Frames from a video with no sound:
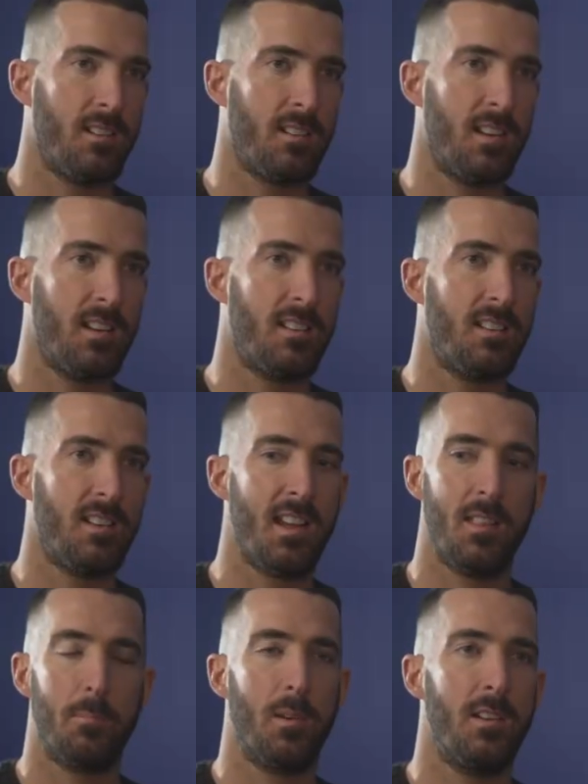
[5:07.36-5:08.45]
decided to take
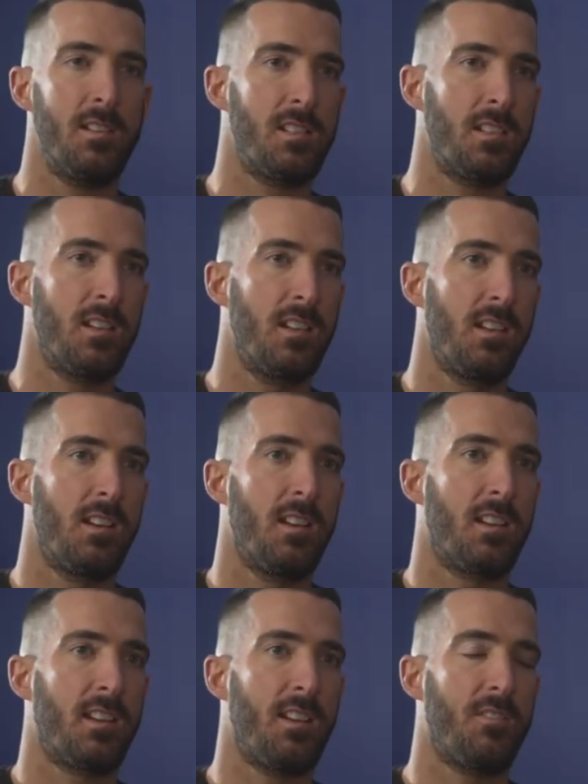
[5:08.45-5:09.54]
the plunge and
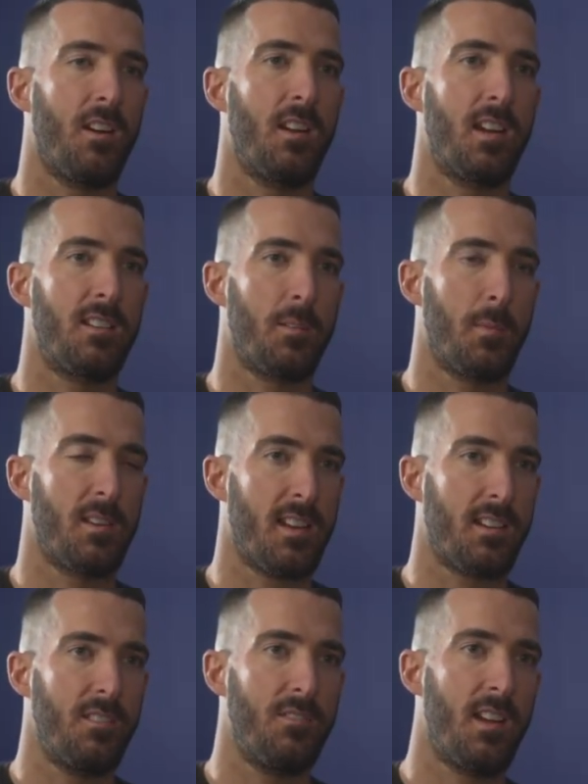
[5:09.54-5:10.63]
get finance on my
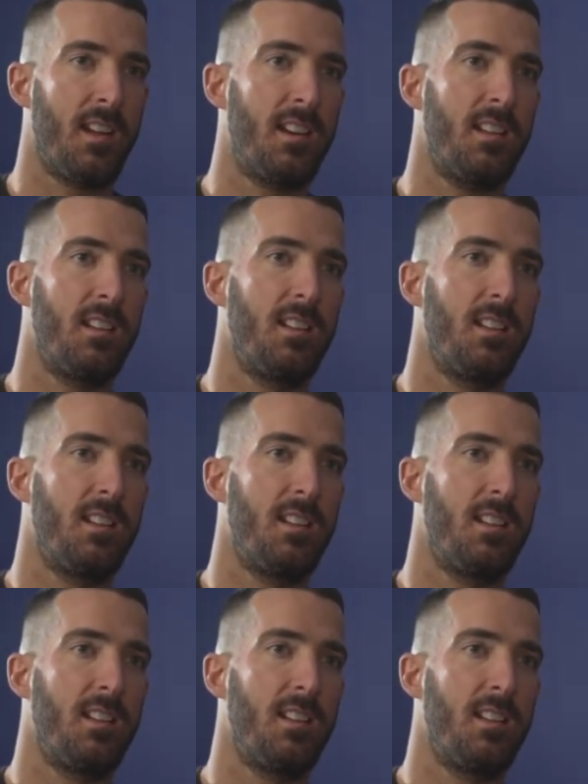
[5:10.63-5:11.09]
second van.